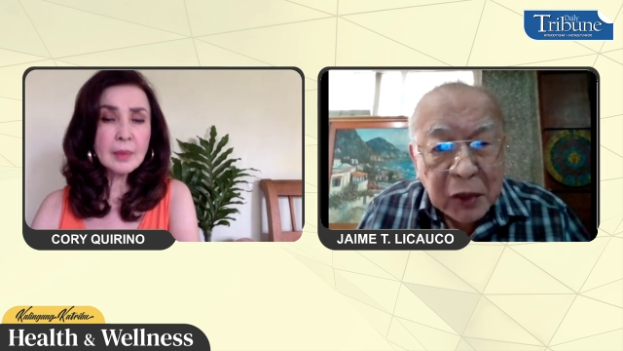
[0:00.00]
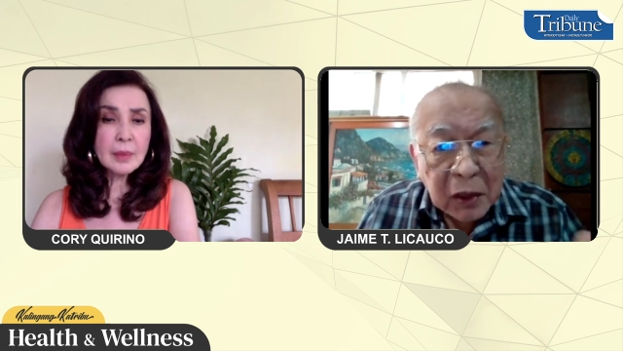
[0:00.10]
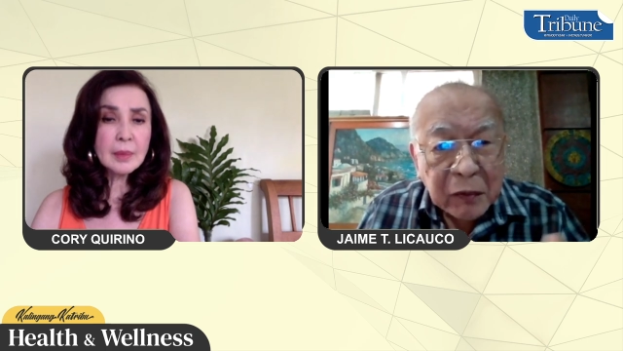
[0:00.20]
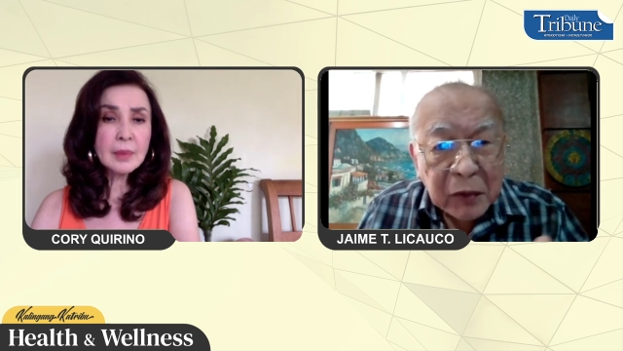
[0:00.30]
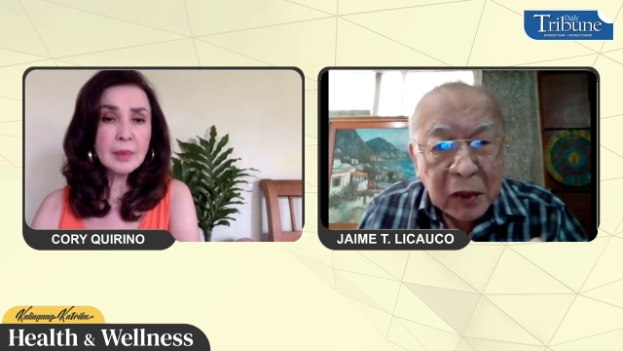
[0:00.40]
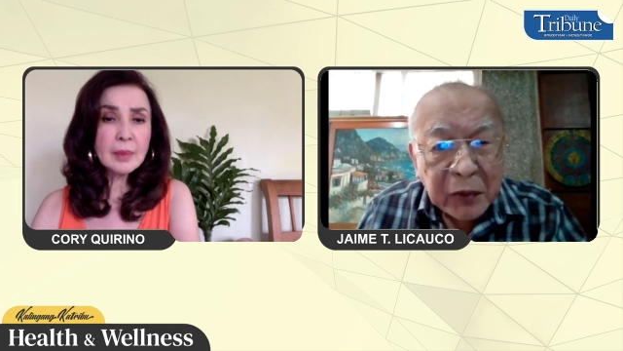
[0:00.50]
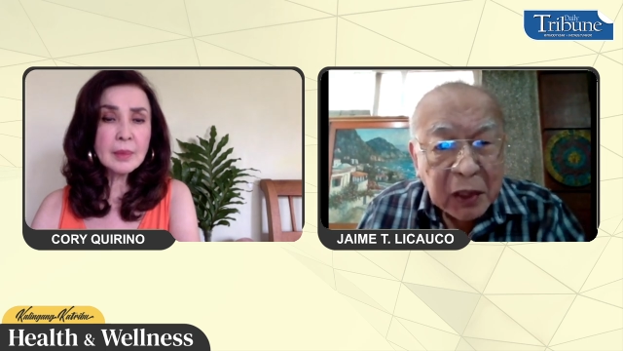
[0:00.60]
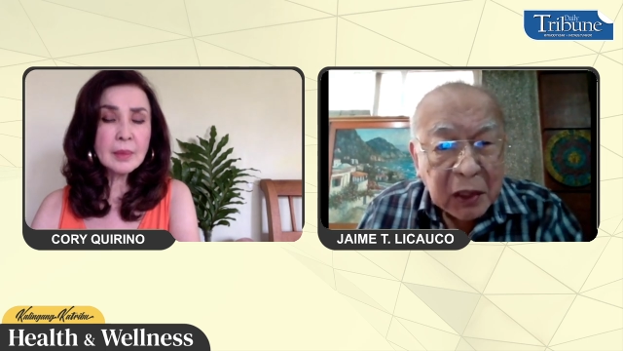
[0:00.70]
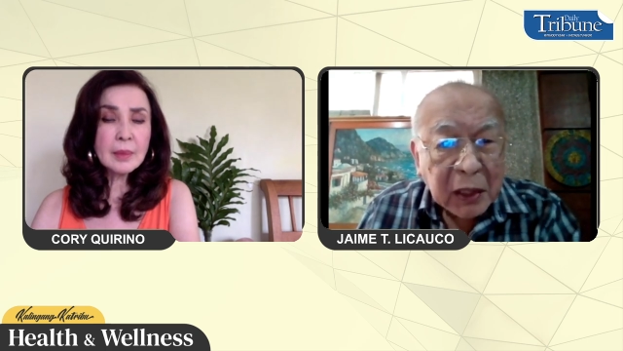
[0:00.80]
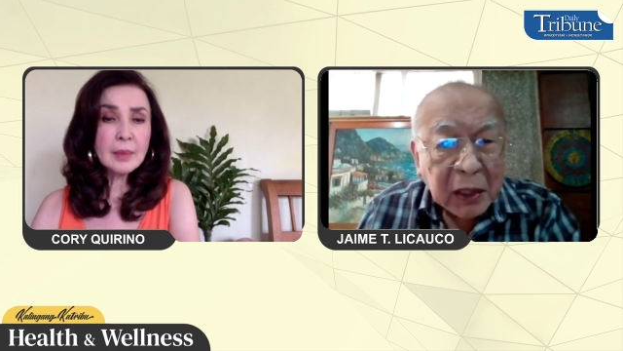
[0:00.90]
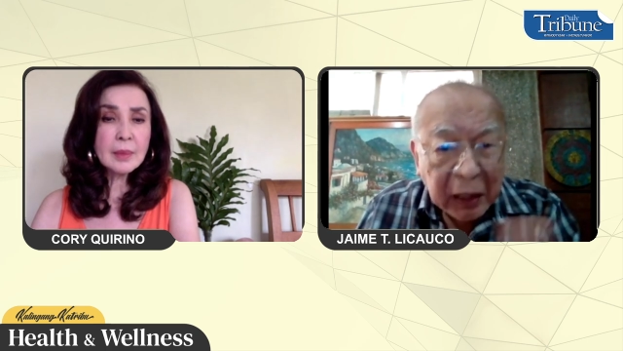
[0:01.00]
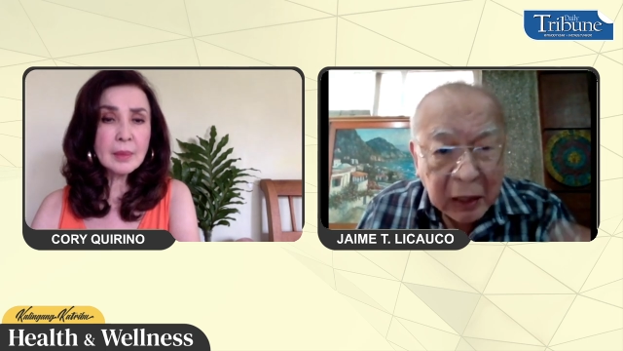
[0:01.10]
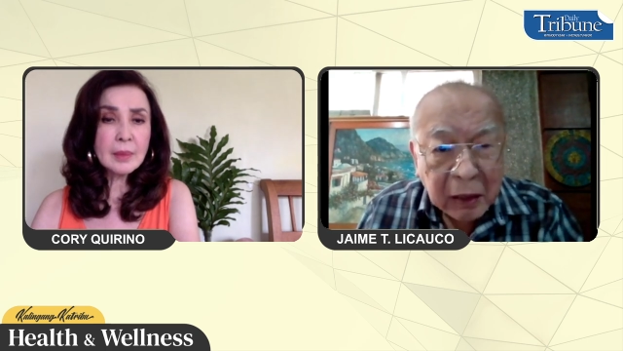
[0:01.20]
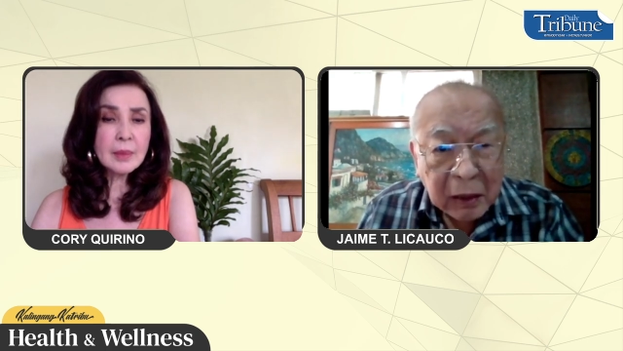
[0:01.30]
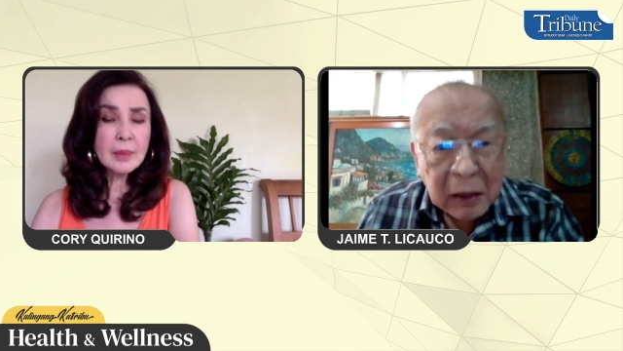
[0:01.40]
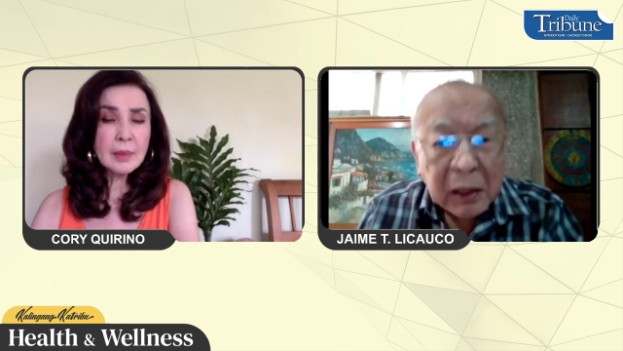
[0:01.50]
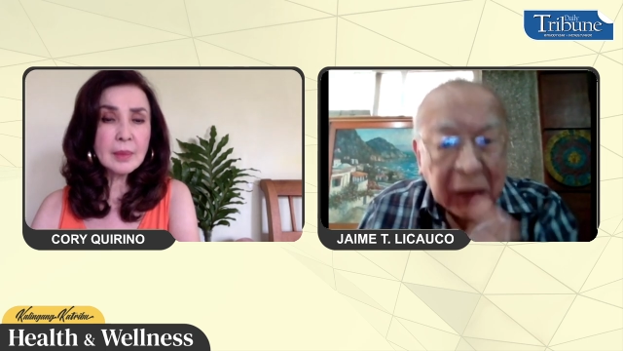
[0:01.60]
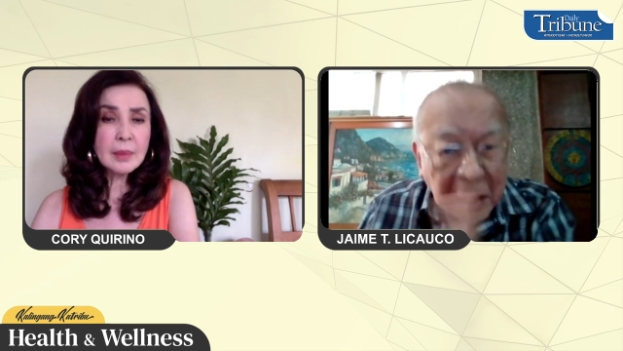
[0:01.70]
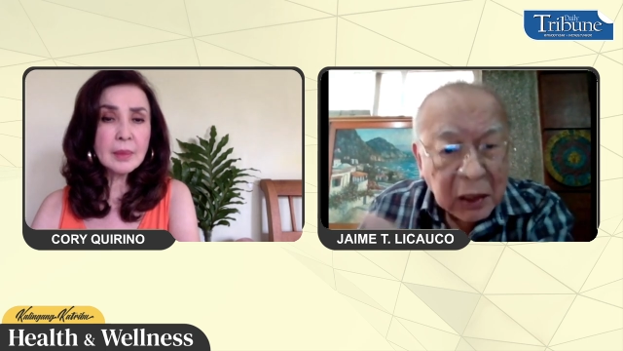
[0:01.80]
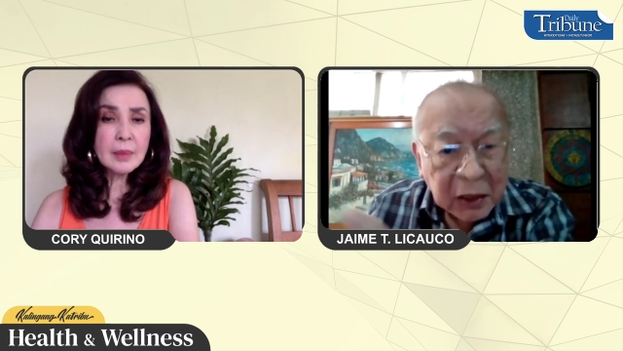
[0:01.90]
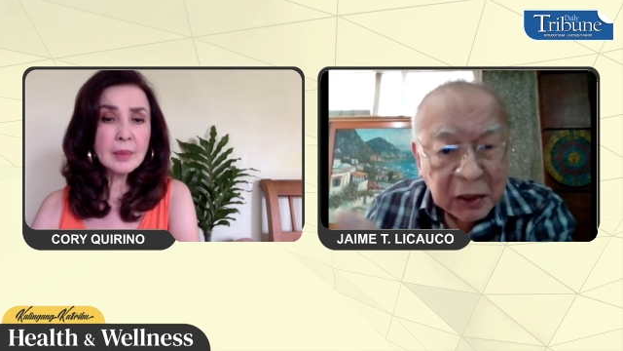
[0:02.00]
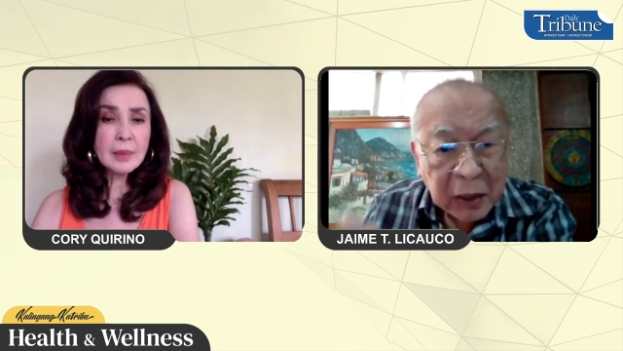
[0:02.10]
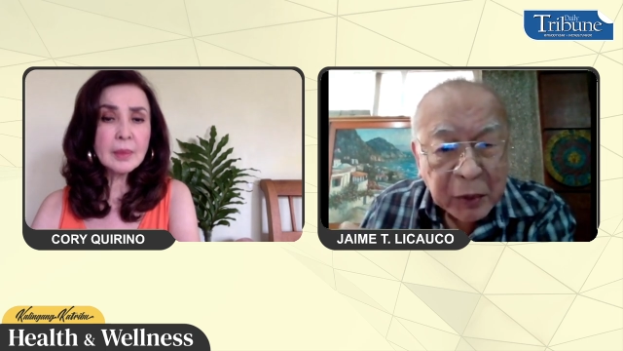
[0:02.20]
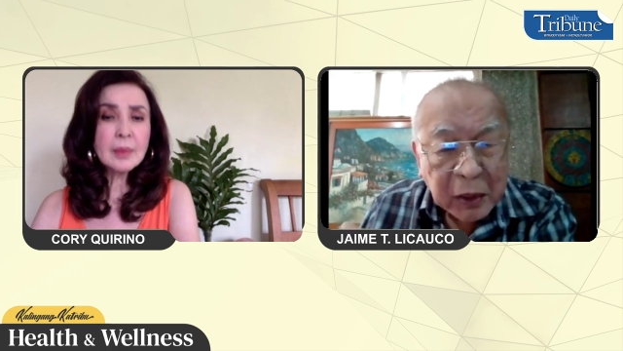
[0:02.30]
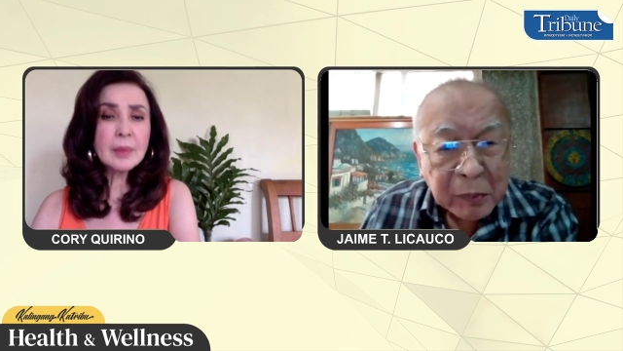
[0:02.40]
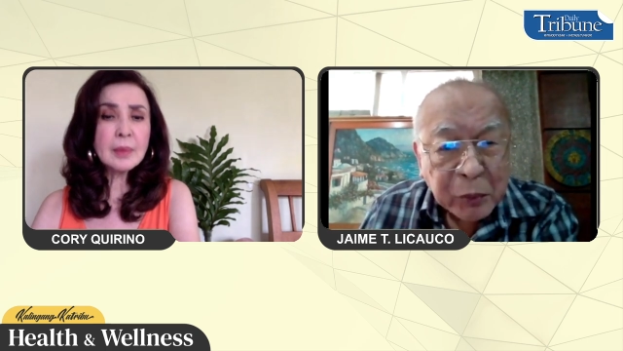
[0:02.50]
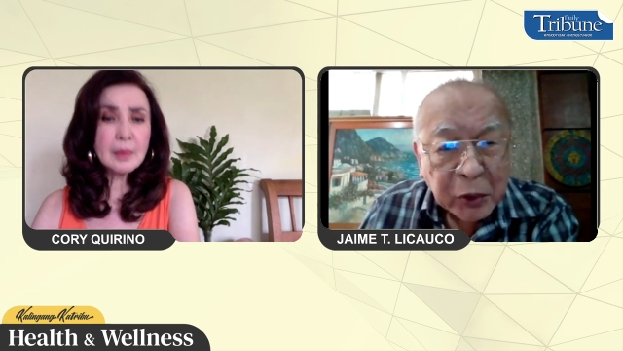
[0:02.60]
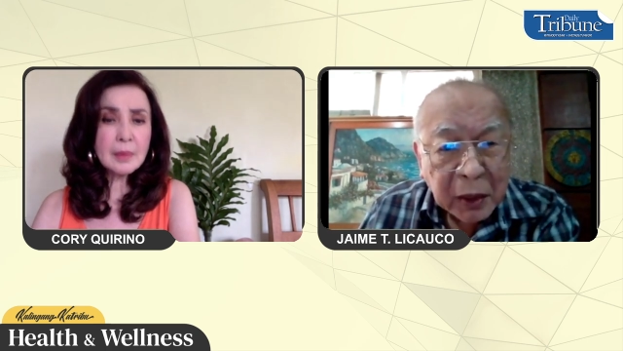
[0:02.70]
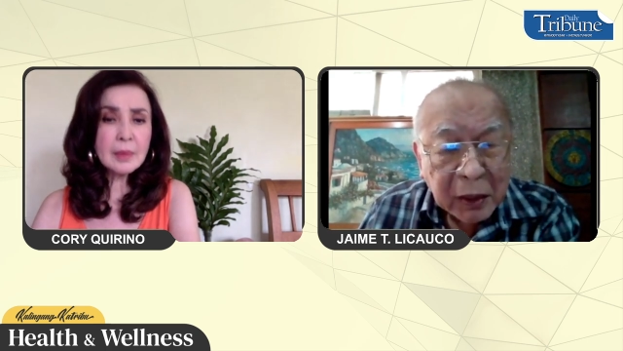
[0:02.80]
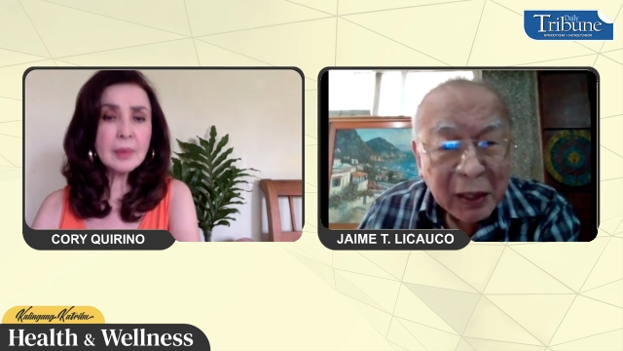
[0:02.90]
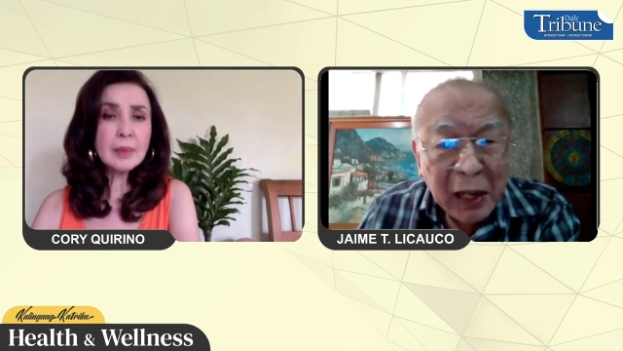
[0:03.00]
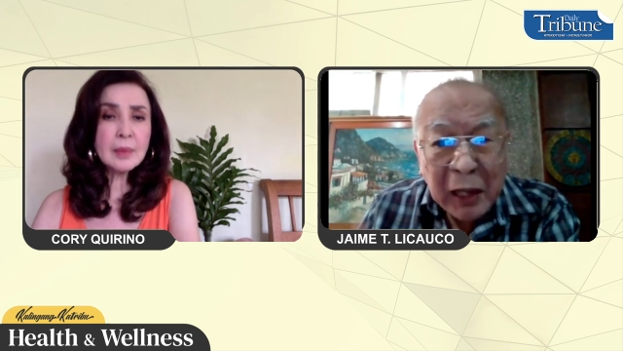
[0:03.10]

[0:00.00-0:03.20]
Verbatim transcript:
Speaker 1: she if he did not tell her that there is something important there.